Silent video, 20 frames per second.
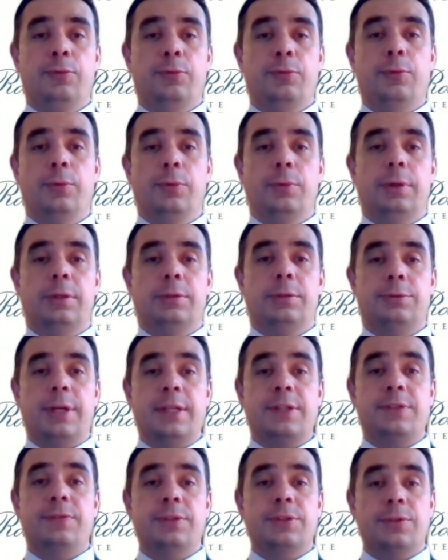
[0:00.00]
full
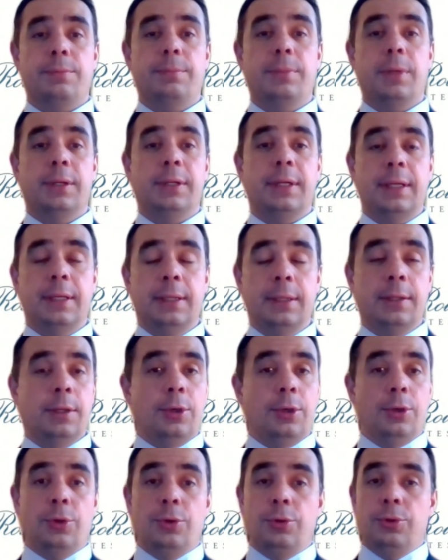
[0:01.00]
transfers of money
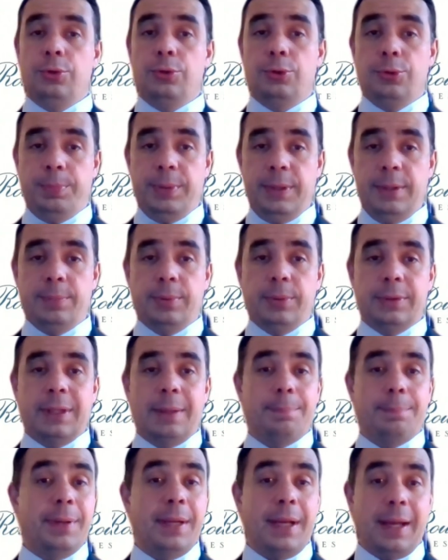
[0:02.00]
to people
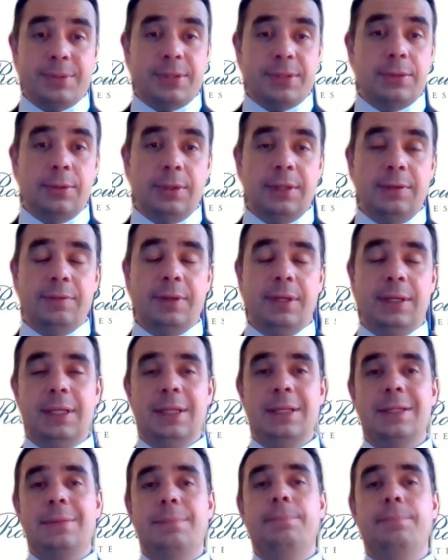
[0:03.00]
that perhaps don't even
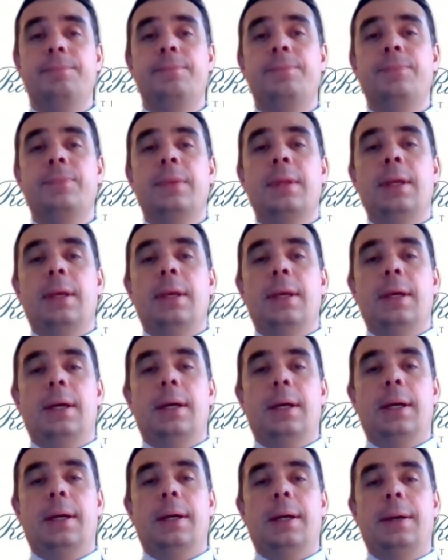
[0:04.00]
need them
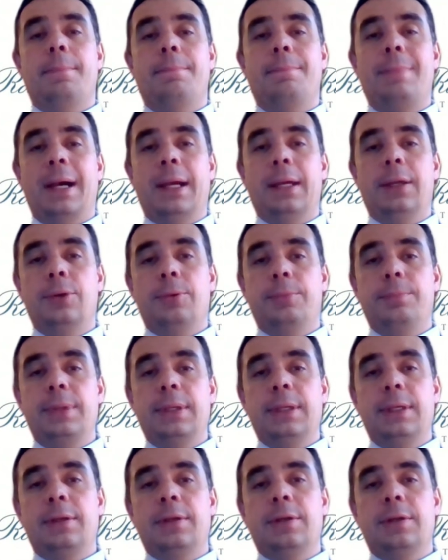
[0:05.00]
uh, might not
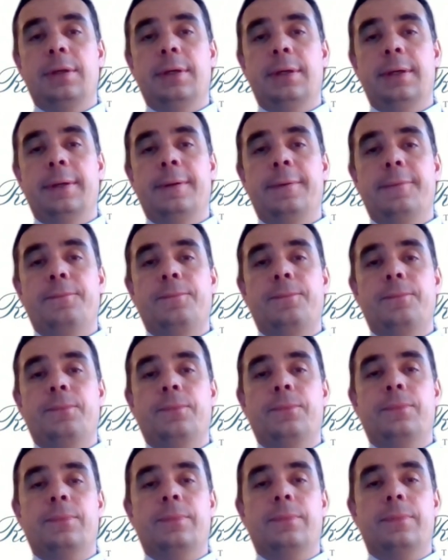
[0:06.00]
be
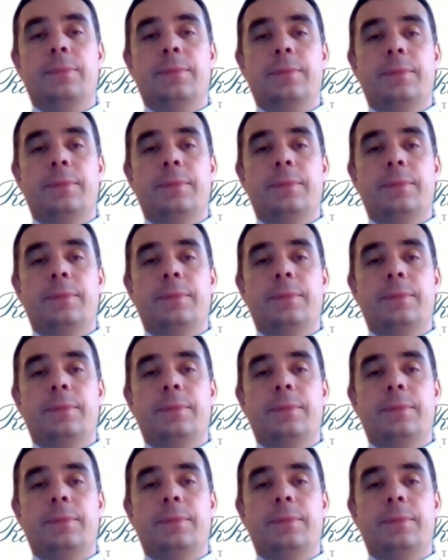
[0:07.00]
um,